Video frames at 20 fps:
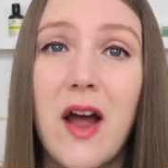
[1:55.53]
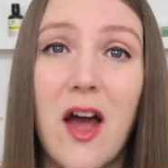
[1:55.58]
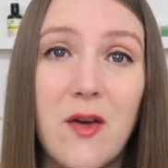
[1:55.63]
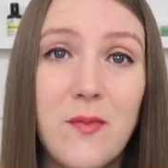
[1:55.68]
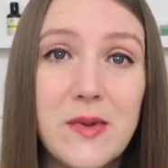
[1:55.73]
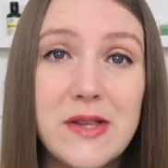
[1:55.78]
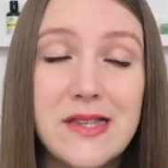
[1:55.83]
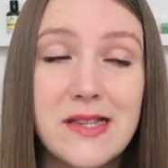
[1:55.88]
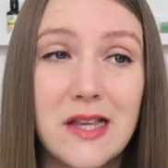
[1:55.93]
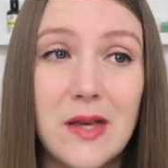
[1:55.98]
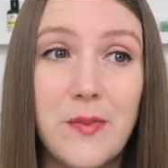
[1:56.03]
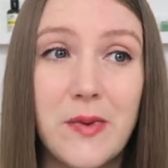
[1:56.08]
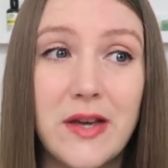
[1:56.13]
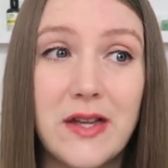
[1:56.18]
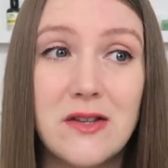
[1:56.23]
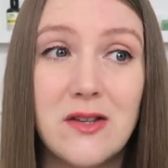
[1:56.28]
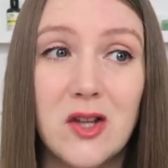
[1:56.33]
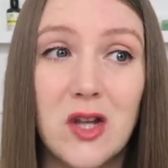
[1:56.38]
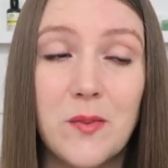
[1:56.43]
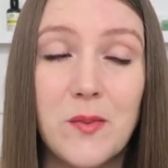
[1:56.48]
I've been sleeping
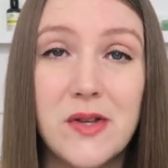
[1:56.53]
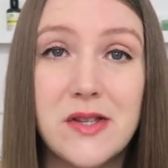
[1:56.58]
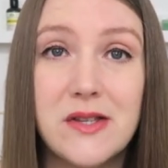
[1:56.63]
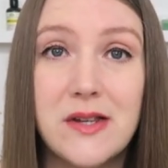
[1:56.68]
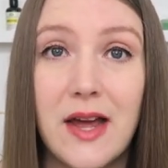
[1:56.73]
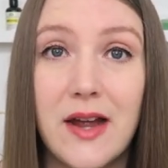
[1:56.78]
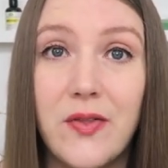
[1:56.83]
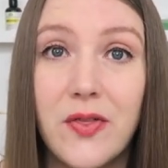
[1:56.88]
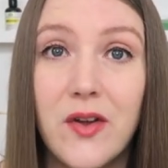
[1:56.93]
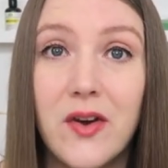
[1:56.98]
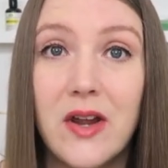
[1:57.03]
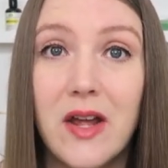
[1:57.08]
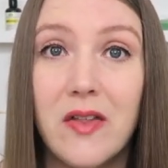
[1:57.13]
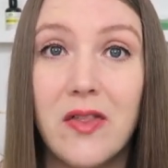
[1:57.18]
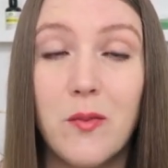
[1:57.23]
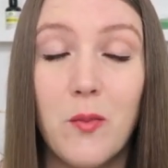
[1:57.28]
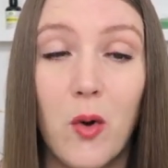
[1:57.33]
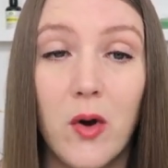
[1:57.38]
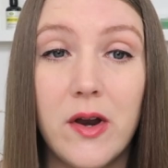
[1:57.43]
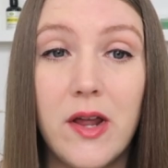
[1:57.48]
until almost 9:30
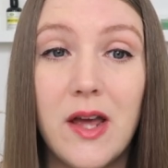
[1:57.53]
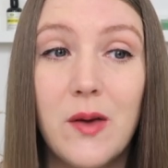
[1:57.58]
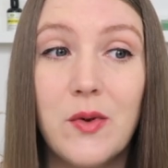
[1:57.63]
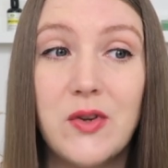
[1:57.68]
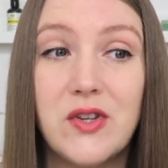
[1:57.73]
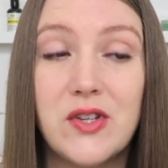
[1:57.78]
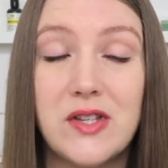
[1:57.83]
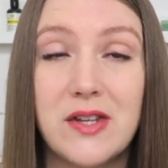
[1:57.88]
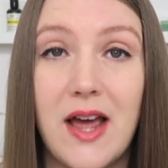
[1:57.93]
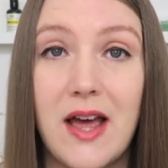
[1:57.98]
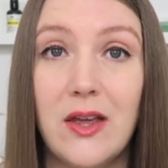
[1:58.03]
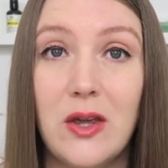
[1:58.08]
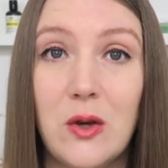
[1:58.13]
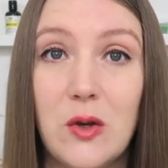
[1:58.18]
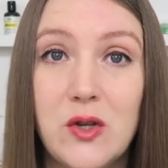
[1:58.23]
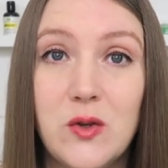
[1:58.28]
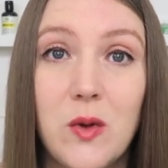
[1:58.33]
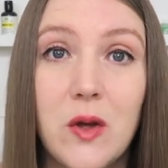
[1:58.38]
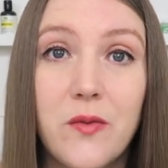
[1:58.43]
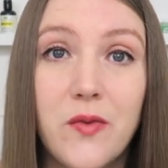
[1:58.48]
in the morning, which is not
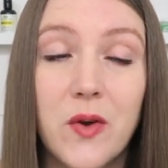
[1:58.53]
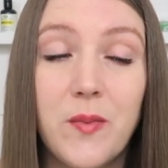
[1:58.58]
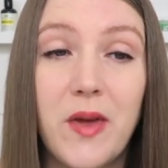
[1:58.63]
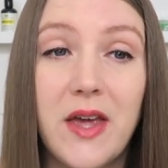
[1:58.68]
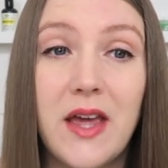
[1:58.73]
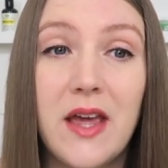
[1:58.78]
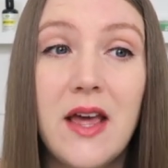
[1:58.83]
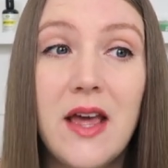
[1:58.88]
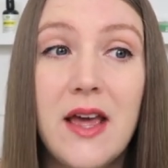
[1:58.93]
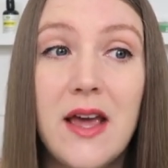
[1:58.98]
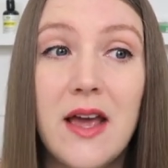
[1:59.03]
usual for me.